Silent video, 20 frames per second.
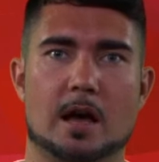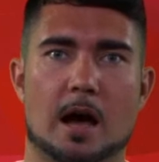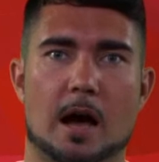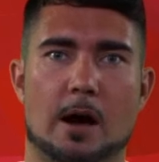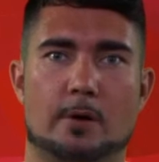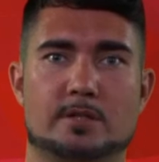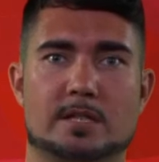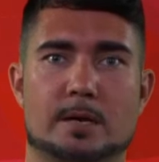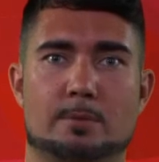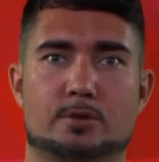I
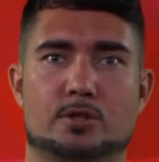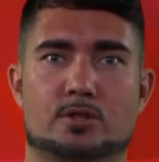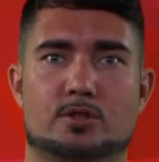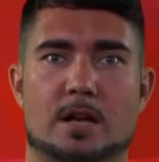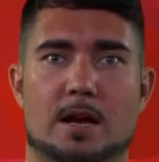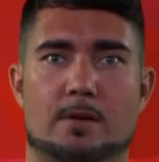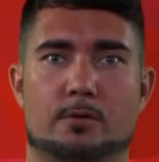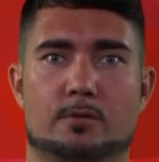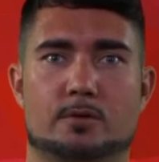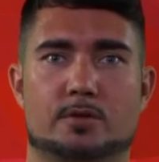was able to
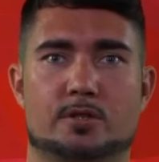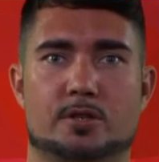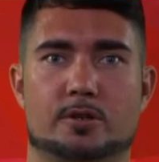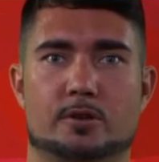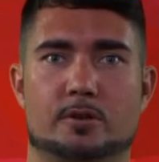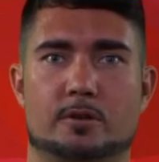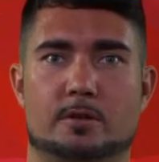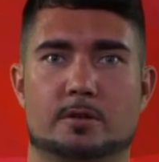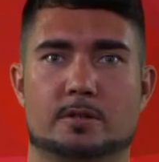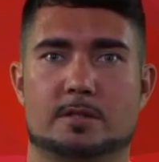travel
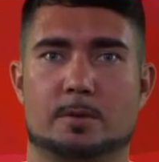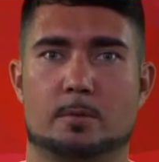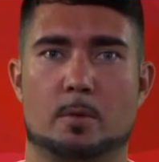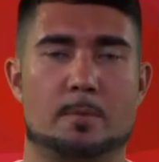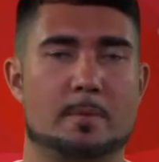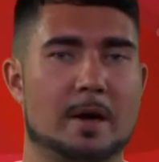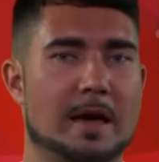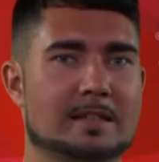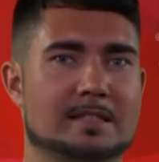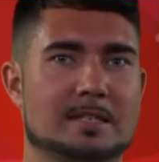to some
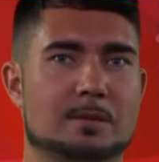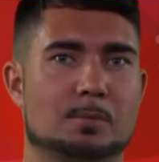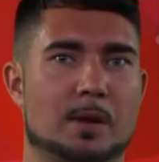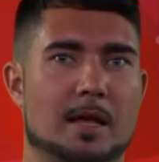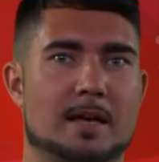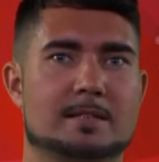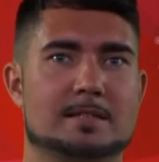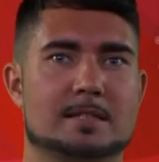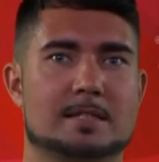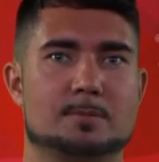amazing
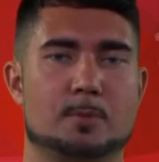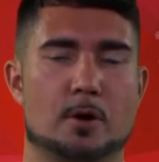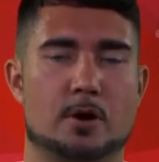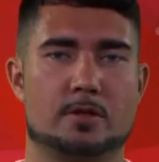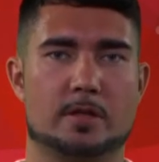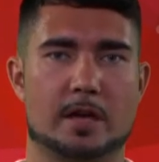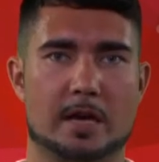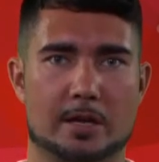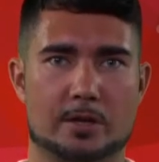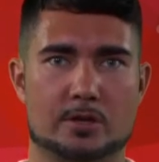places,
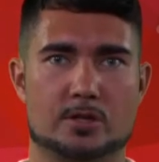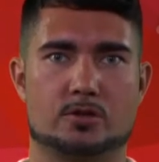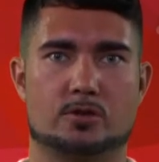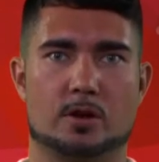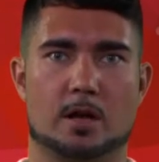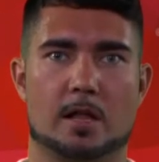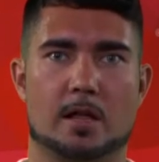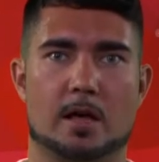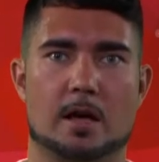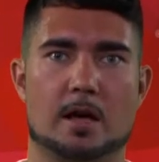both in
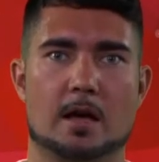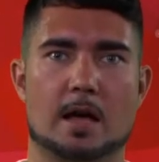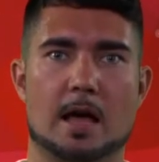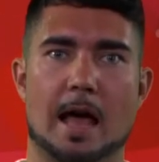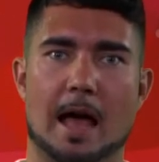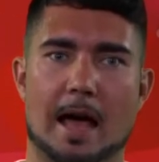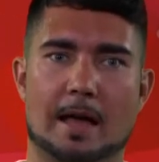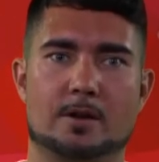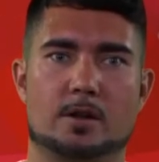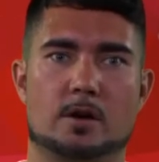Australia
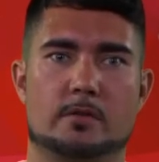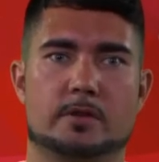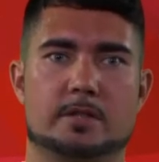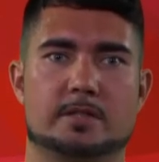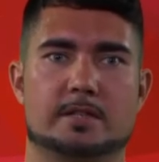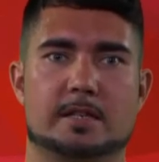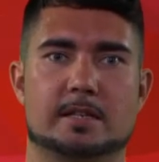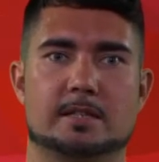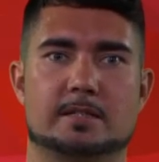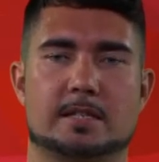and
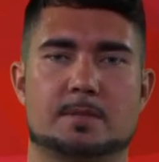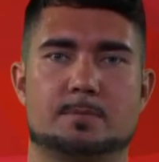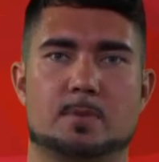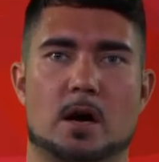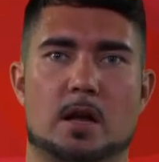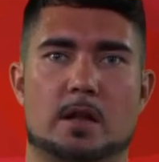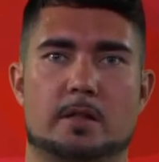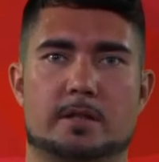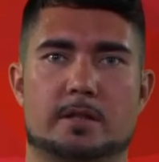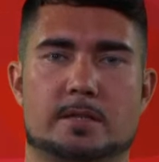overseas as
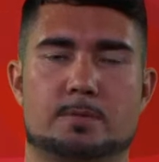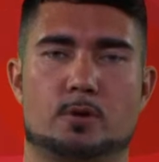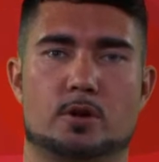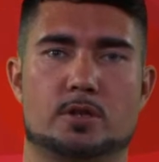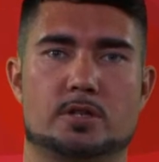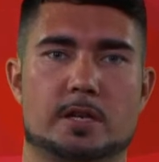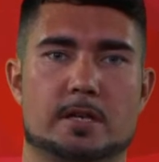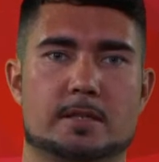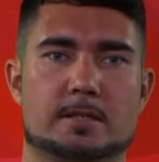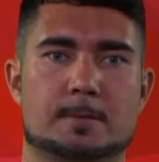part of
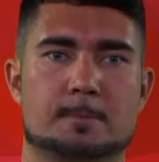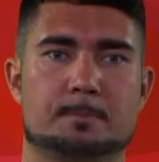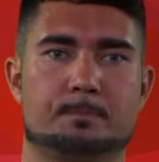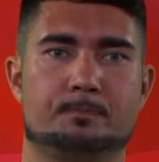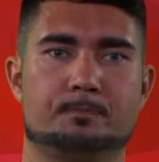project.